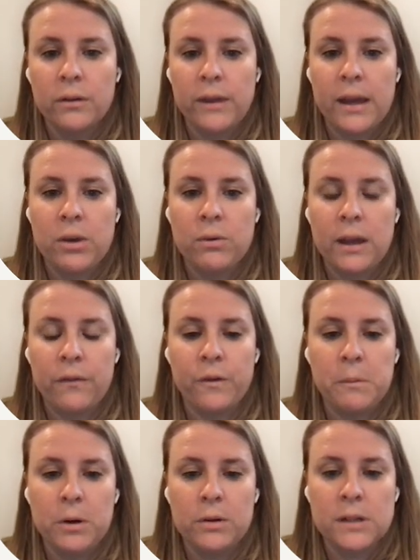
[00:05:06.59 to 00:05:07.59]
that you'd get
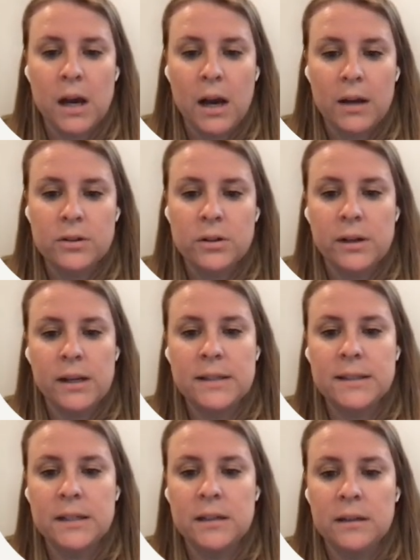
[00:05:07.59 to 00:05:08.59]
from your doctor
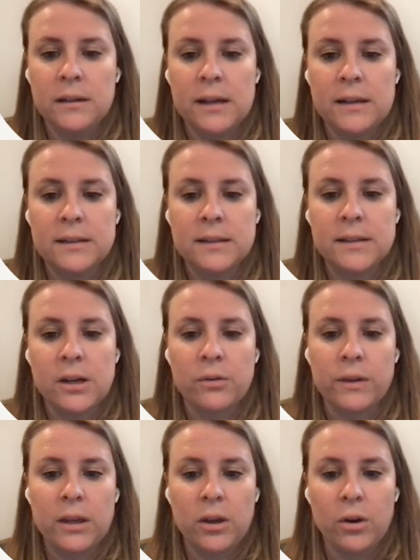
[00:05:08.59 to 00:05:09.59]
isn't
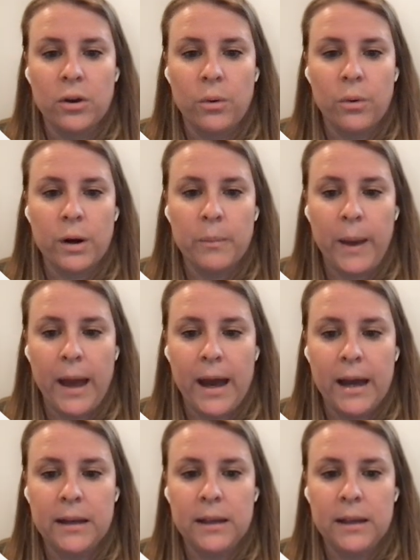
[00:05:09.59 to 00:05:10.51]
necessarily good or bad.